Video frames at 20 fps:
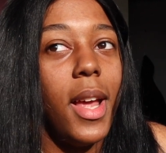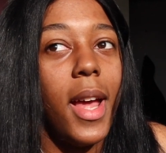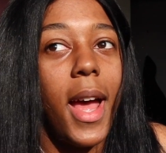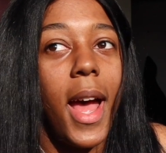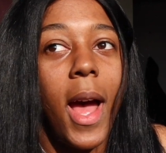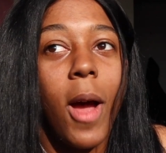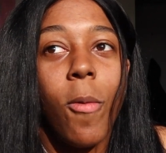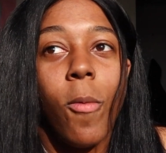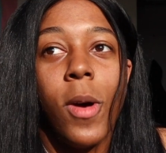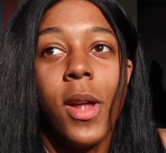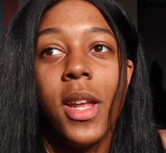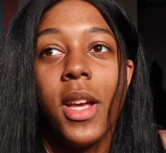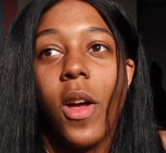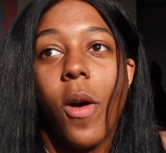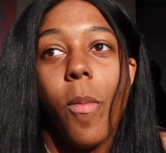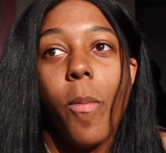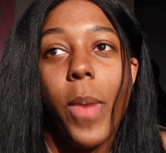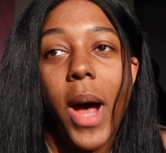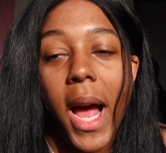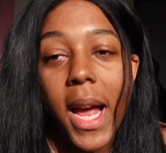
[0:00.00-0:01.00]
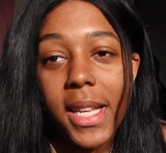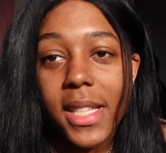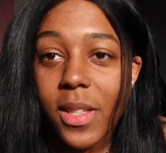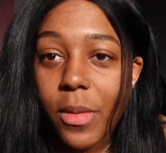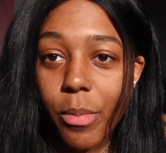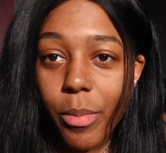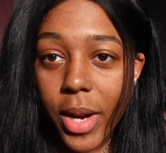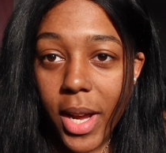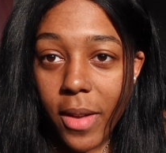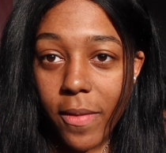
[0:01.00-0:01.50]
I wanna go buy
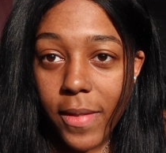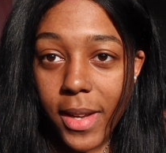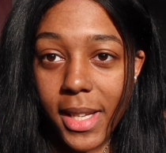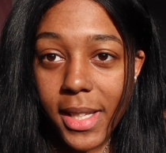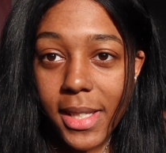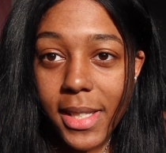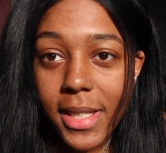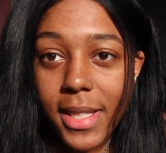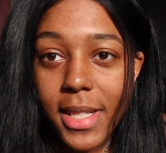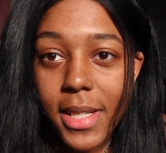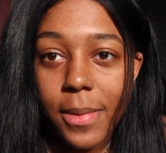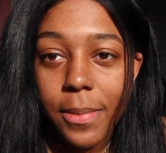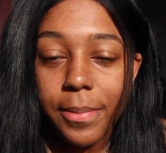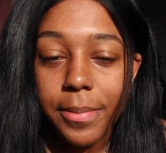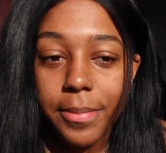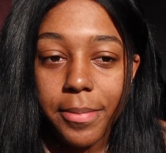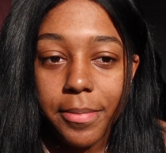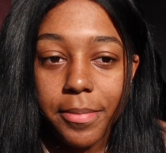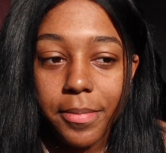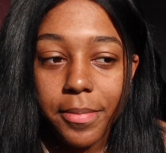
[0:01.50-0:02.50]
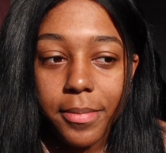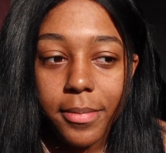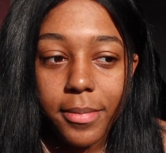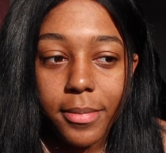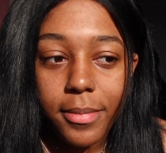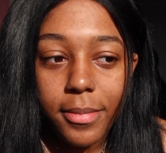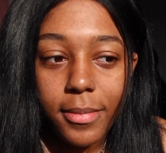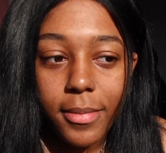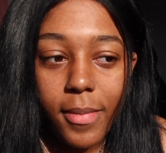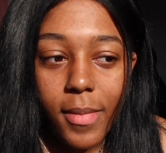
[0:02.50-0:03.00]
some breakfast.
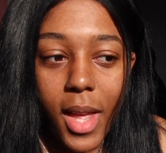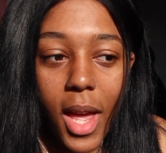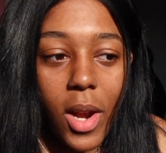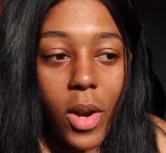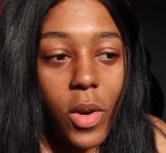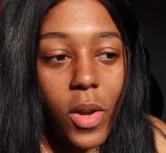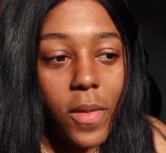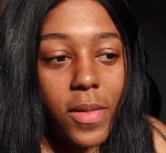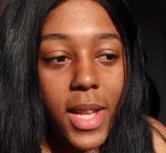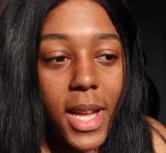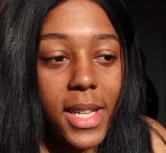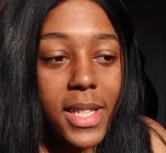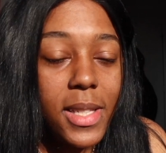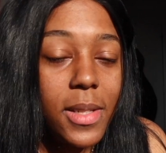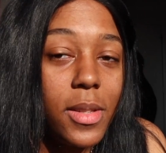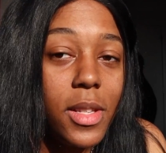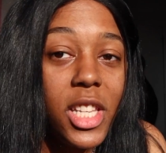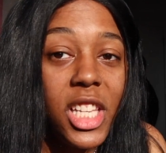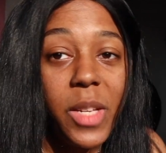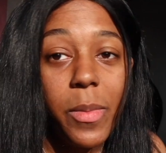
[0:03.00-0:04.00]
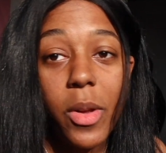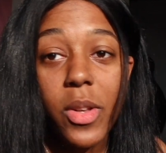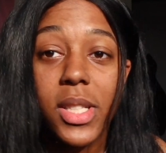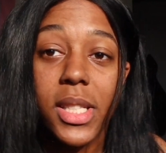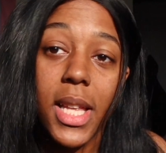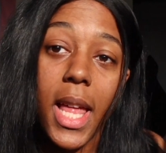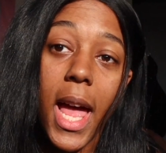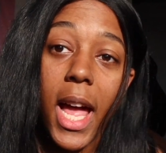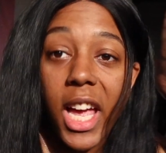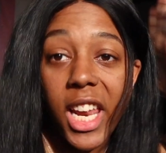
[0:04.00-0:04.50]
I don't know if that's the most
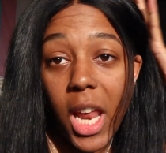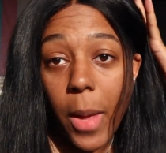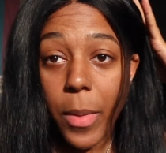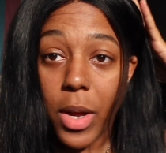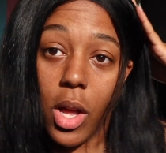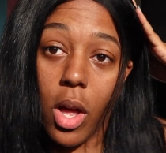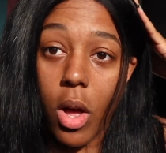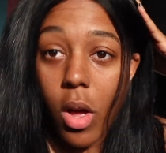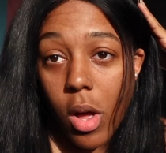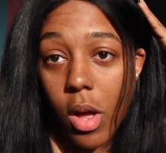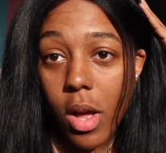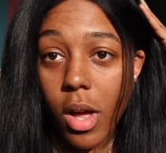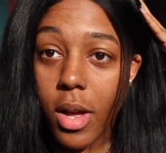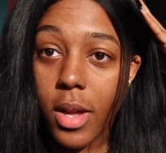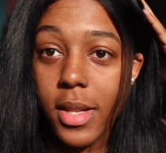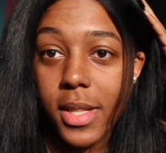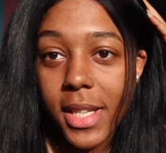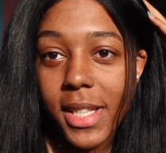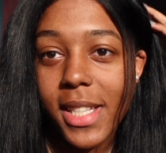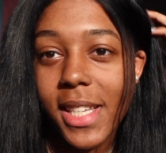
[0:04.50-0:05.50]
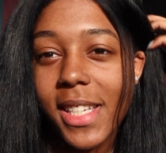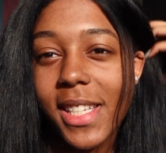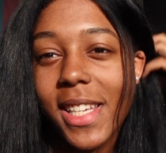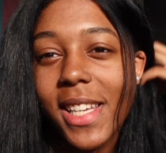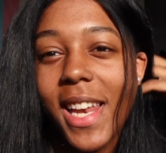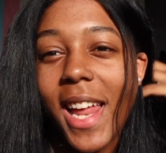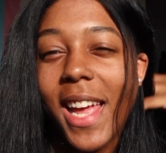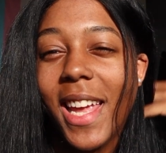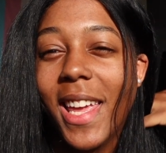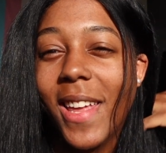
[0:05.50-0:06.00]
economical
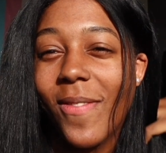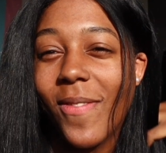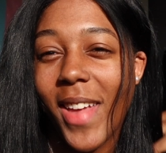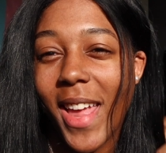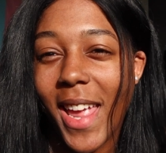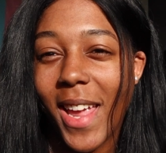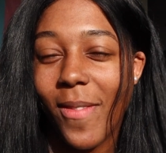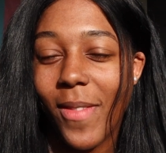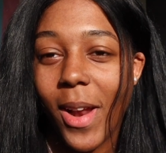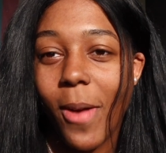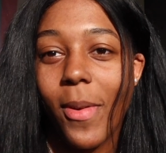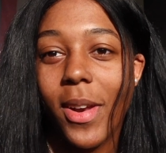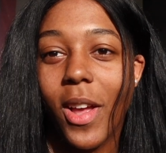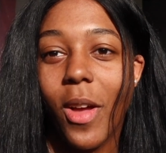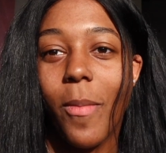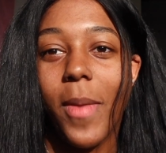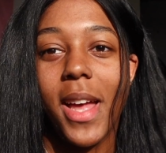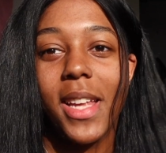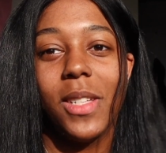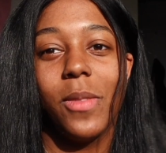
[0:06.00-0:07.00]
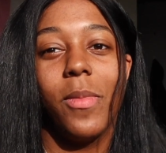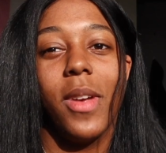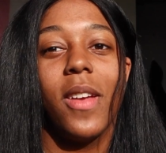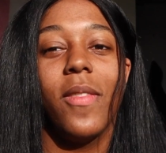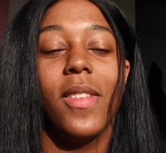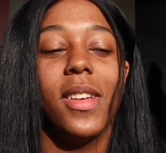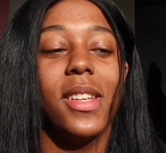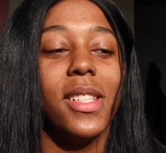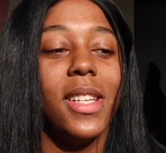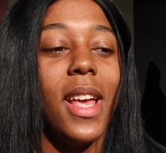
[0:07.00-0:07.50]
decision I can make, but I want to go buy some
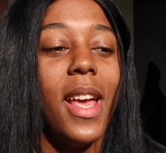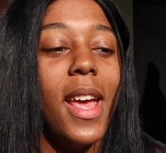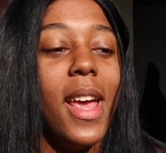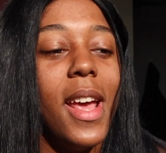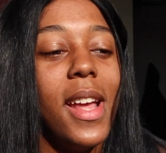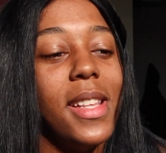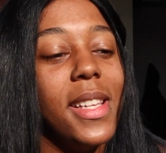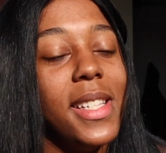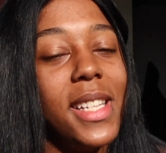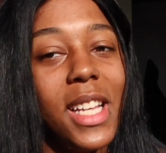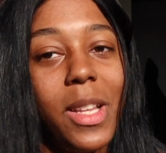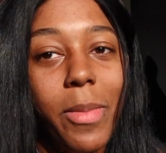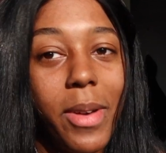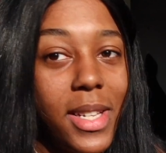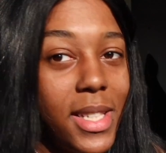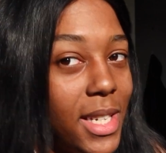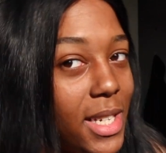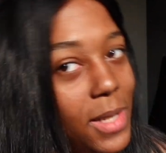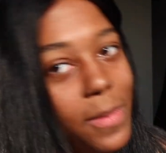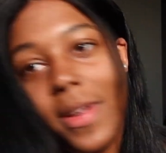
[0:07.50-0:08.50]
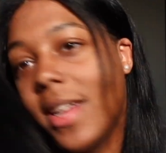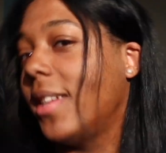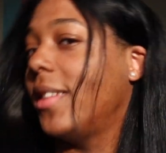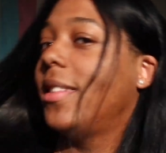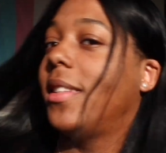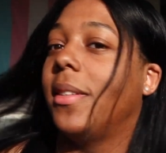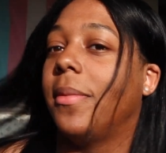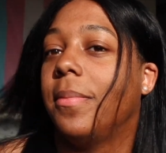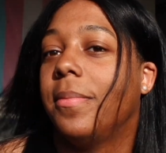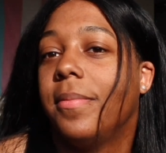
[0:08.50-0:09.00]
breakfast to celebrate 6
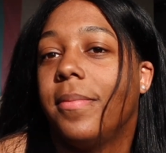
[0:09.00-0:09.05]
months.